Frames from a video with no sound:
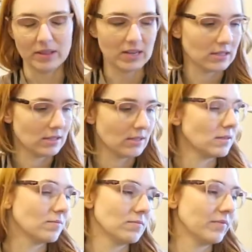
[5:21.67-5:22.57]
but
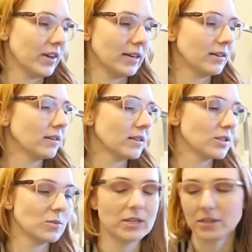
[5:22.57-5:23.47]
that's fine.
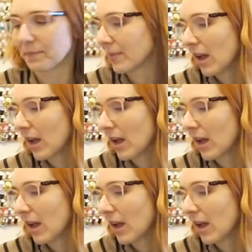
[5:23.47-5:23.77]
That's no big deal.